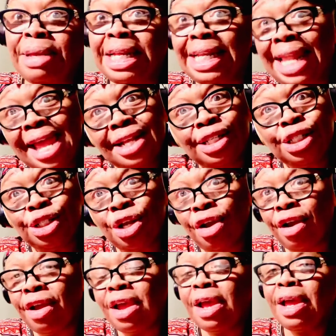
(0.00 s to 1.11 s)
Like,
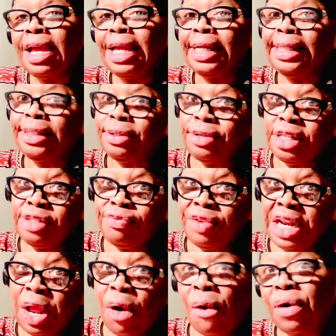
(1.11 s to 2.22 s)
share, so this
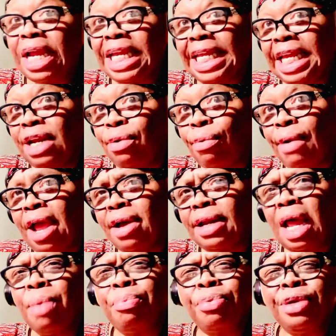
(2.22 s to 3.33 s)
video can get around. I
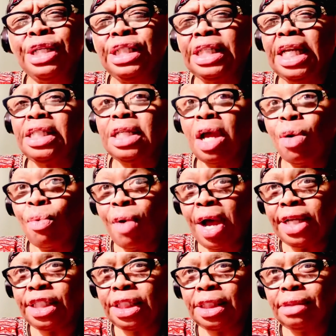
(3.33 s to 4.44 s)
appreciate y'all
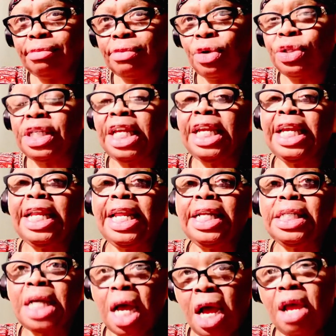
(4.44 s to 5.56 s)
watching or taking the
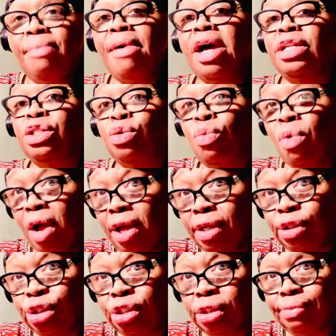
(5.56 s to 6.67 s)
time out to
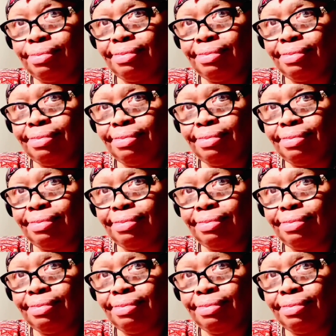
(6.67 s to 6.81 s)
watch.